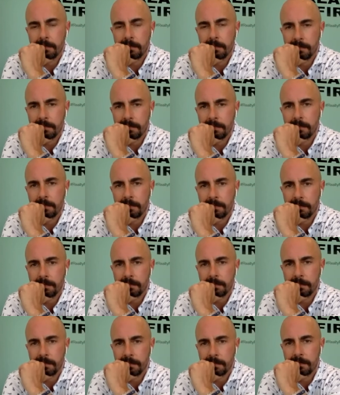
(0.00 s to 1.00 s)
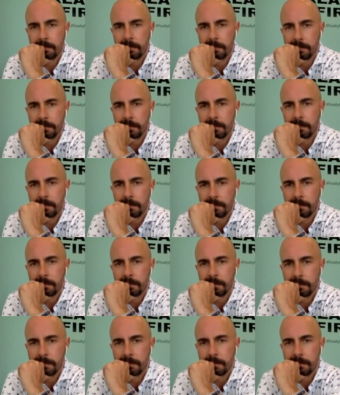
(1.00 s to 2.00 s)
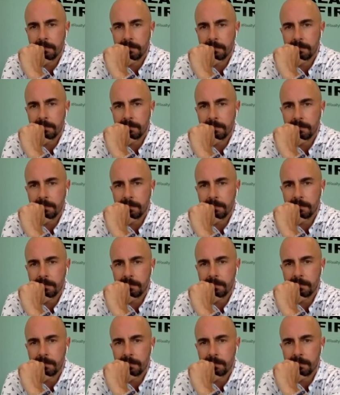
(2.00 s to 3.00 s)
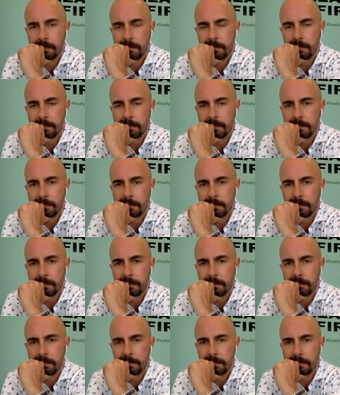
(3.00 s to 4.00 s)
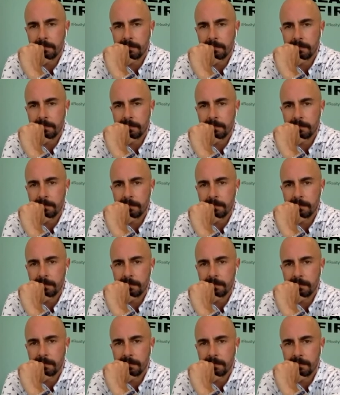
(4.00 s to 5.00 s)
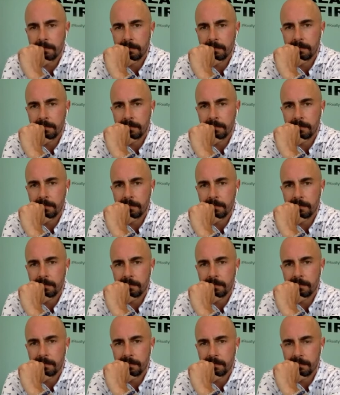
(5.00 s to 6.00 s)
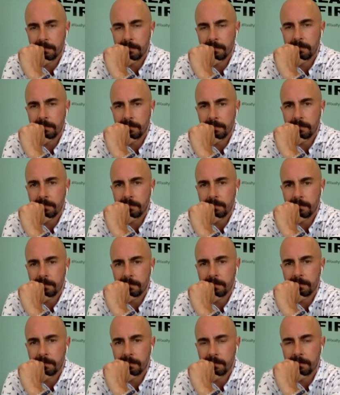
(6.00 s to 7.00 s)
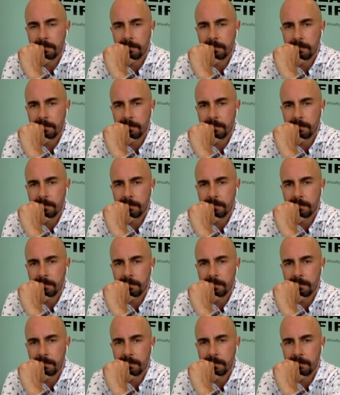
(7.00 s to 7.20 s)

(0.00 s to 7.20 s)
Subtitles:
(not speaking)